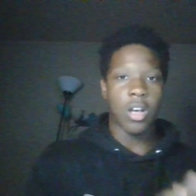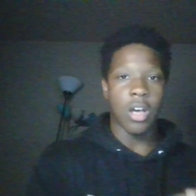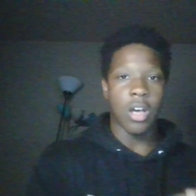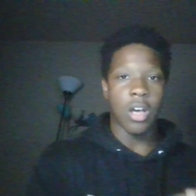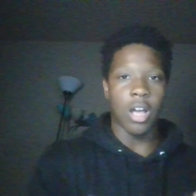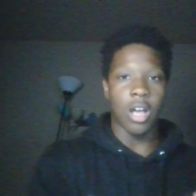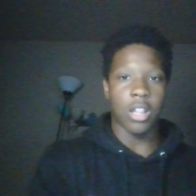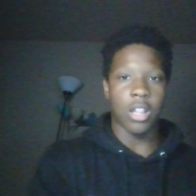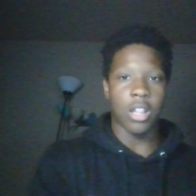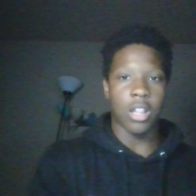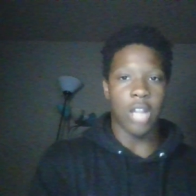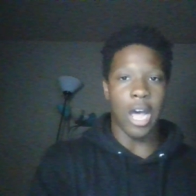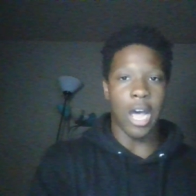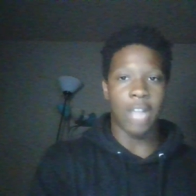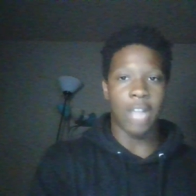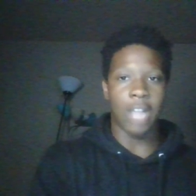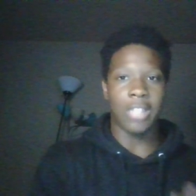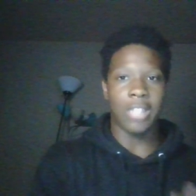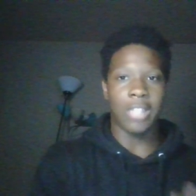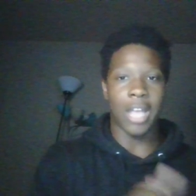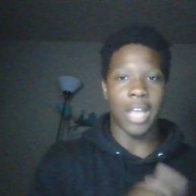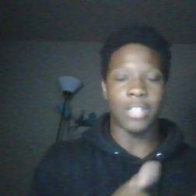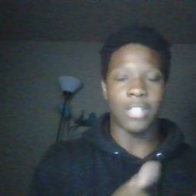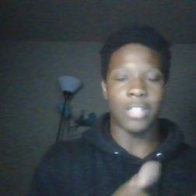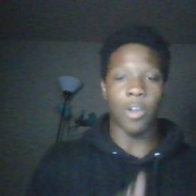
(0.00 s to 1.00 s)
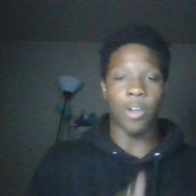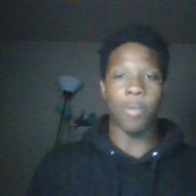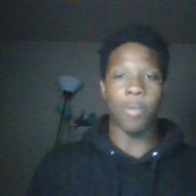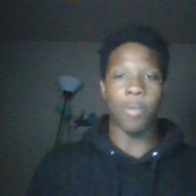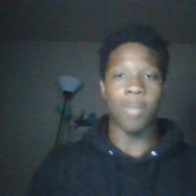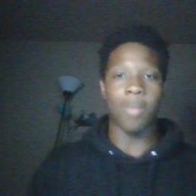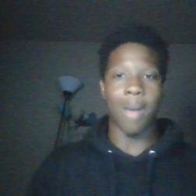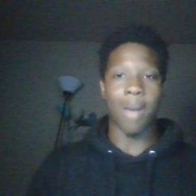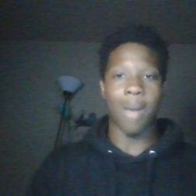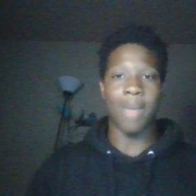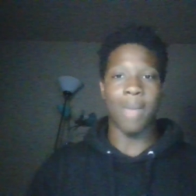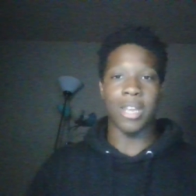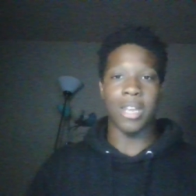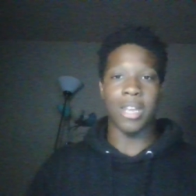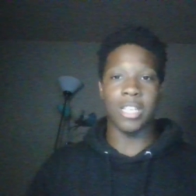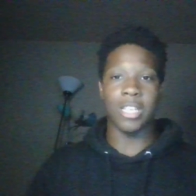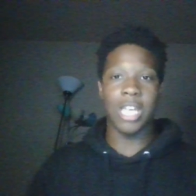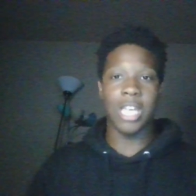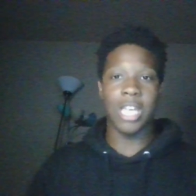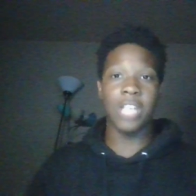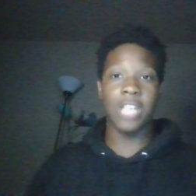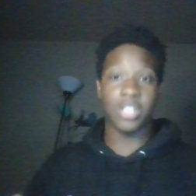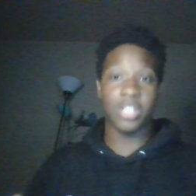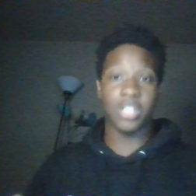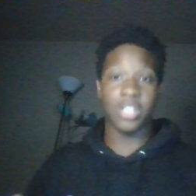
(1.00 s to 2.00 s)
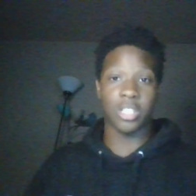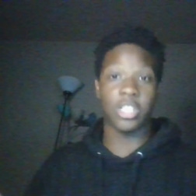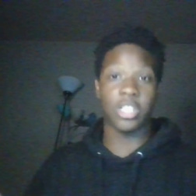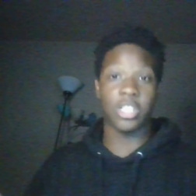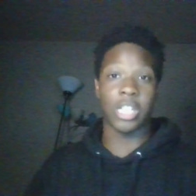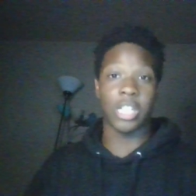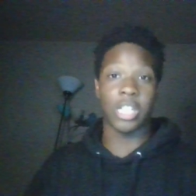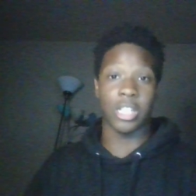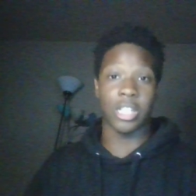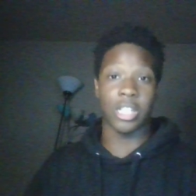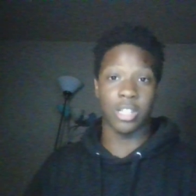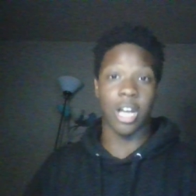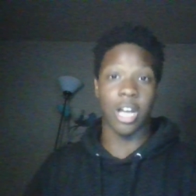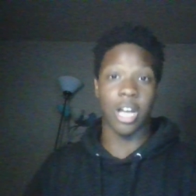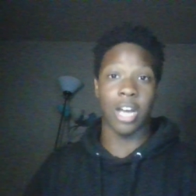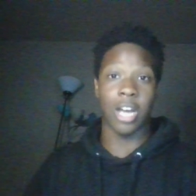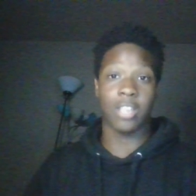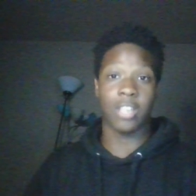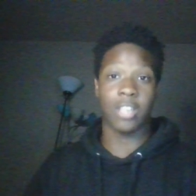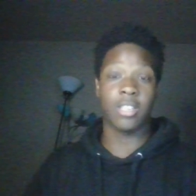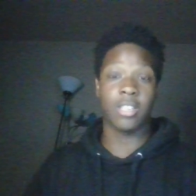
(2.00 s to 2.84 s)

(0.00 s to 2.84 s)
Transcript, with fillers: A lock that is opened by many keys is a shitty lock."